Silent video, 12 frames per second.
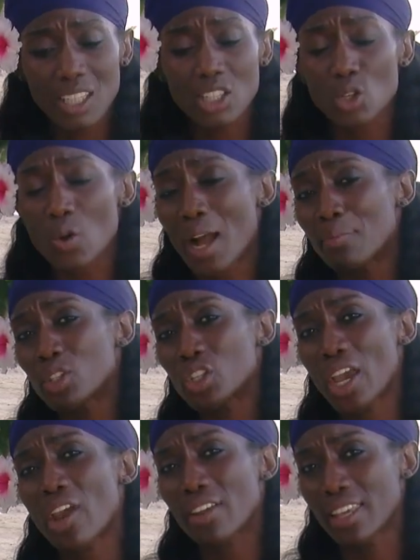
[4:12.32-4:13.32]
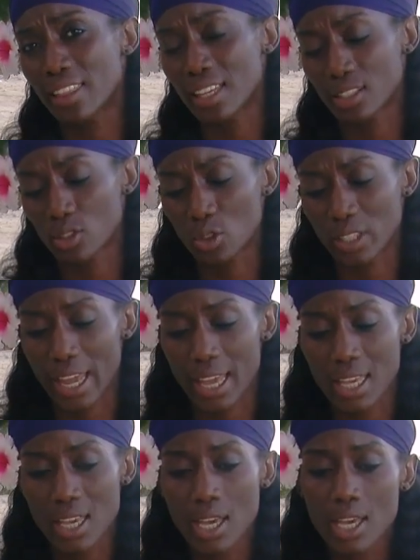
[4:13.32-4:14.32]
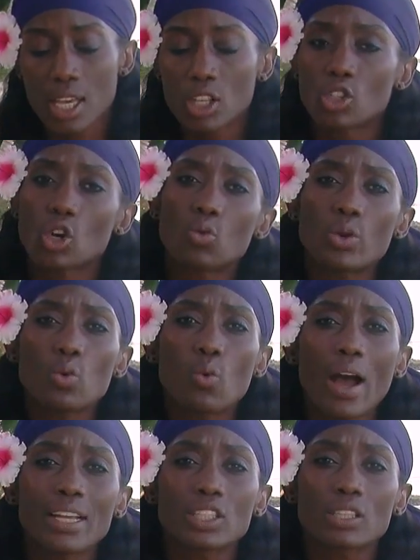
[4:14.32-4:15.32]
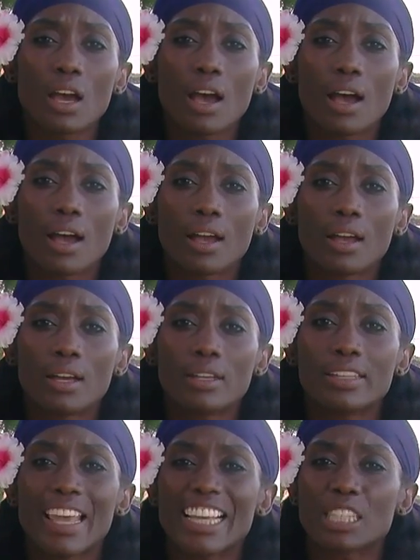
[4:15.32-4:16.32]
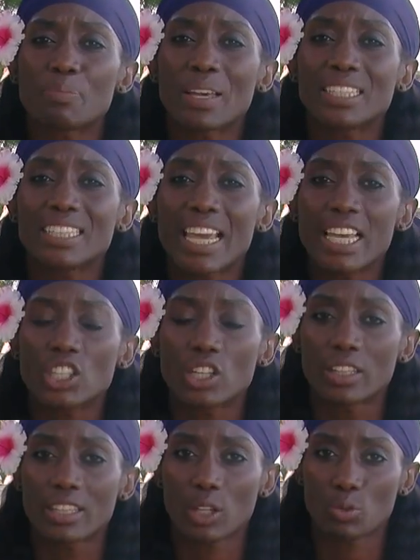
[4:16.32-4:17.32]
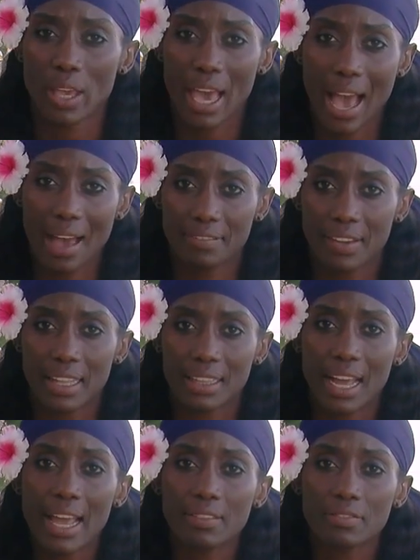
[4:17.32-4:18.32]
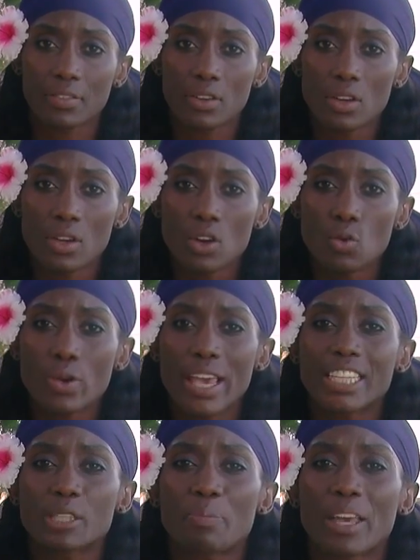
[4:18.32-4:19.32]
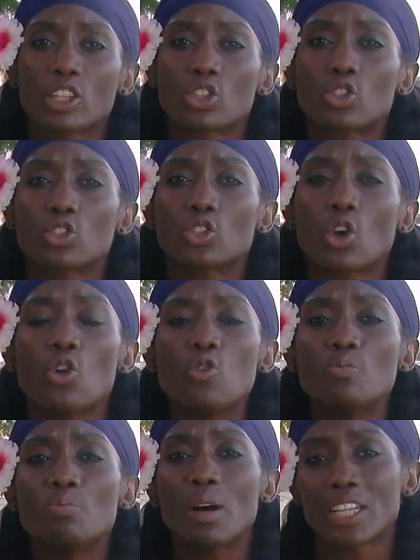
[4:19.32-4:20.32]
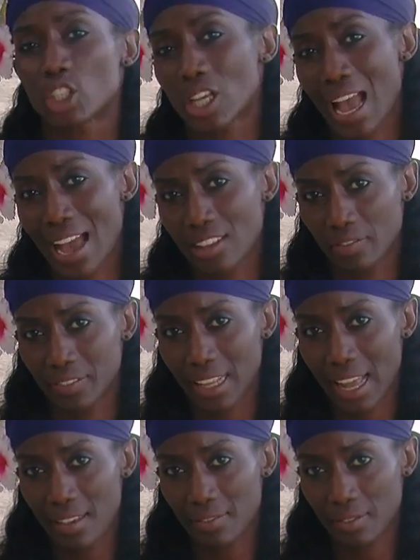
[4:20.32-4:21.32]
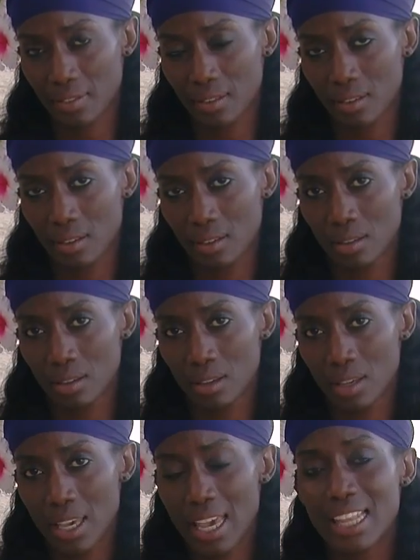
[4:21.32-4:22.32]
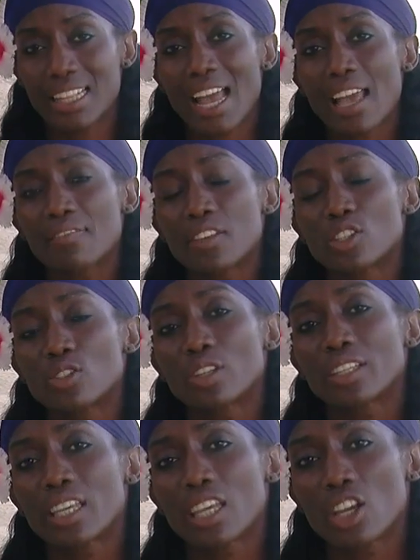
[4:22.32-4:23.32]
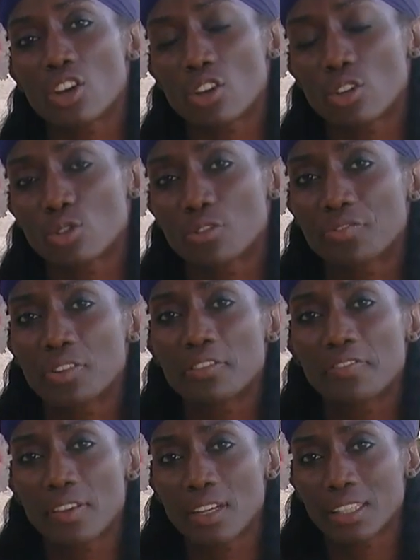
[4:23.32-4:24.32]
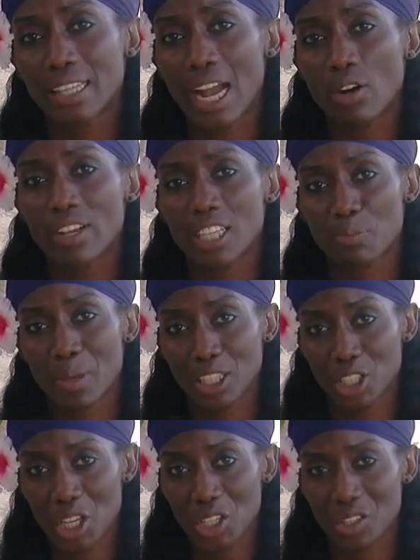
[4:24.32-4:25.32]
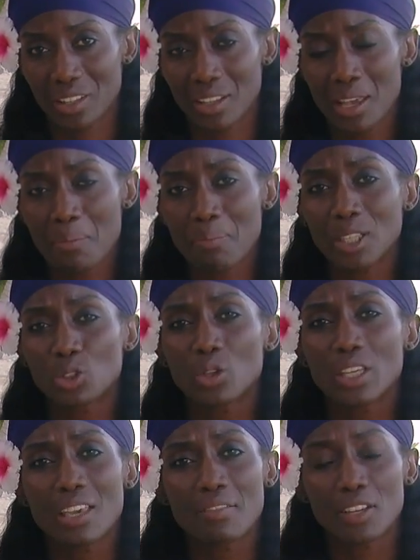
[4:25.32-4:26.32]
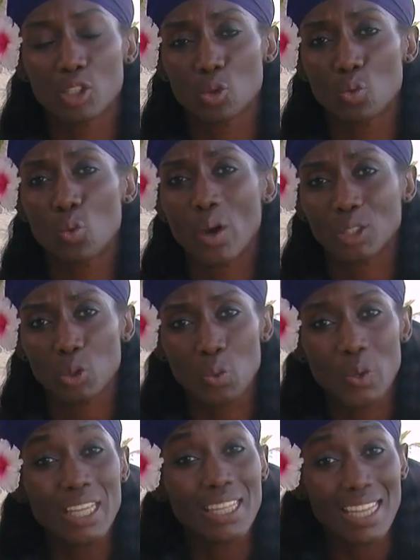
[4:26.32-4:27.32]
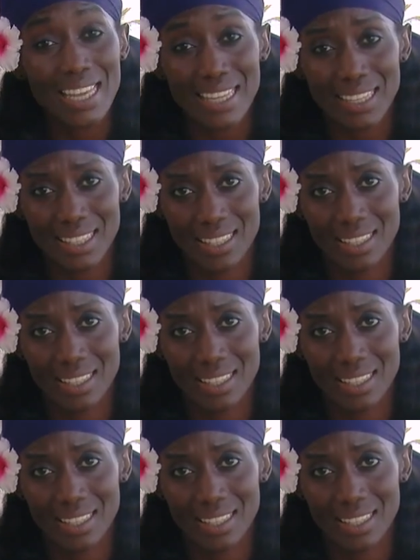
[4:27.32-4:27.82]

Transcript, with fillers: So I'm sharing this today so we watch the expectation that we have in life. We expect so much out of life and life is not here to fulfill our expectation, but to give us what we need.